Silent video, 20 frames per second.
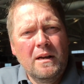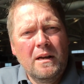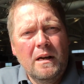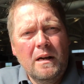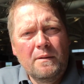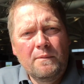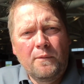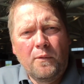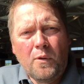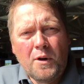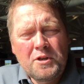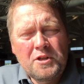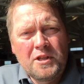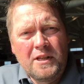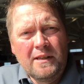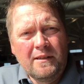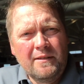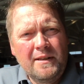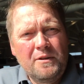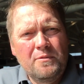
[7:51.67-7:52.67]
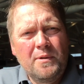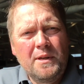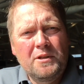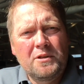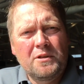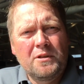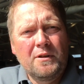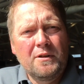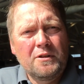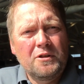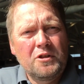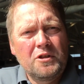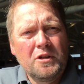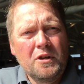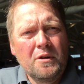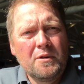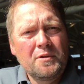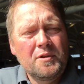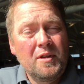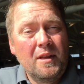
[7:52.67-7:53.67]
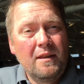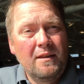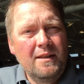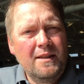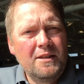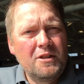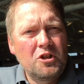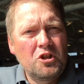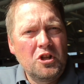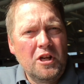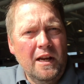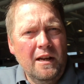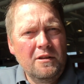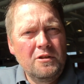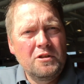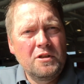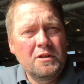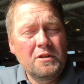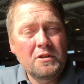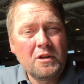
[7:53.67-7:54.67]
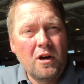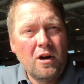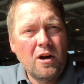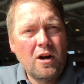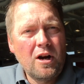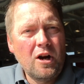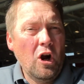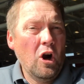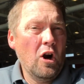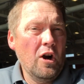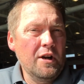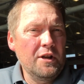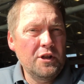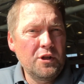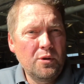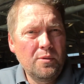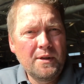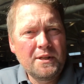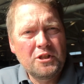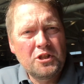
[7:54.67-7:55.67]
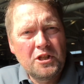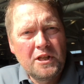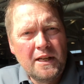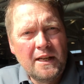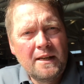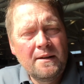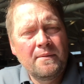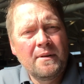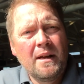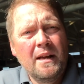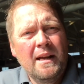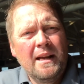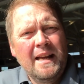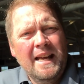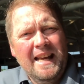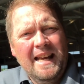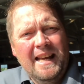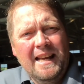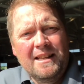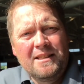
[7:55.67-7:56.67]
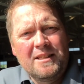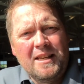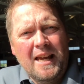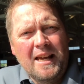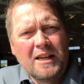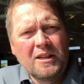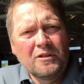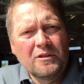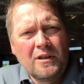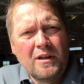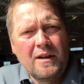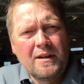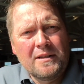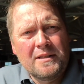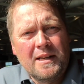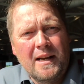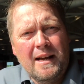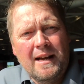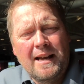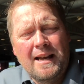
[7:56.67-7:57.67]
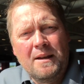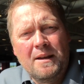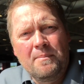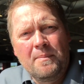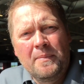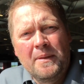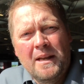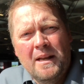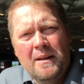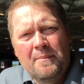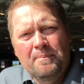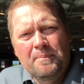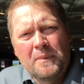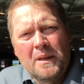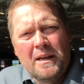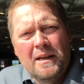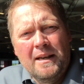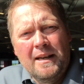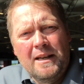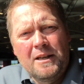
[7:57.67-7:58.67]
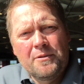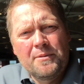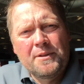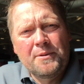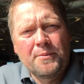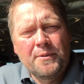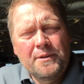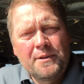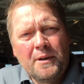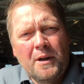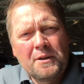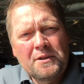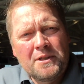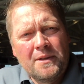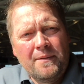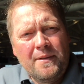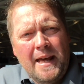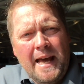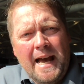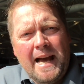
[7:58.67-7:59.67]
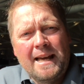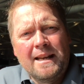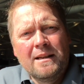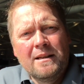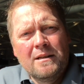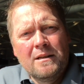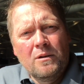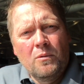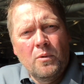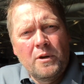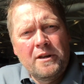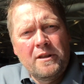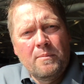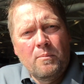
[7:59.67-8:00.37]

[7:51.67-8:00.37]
Unfortunately, research shows that these changes are hard to achieve and take a long time. And as a result of that, one of the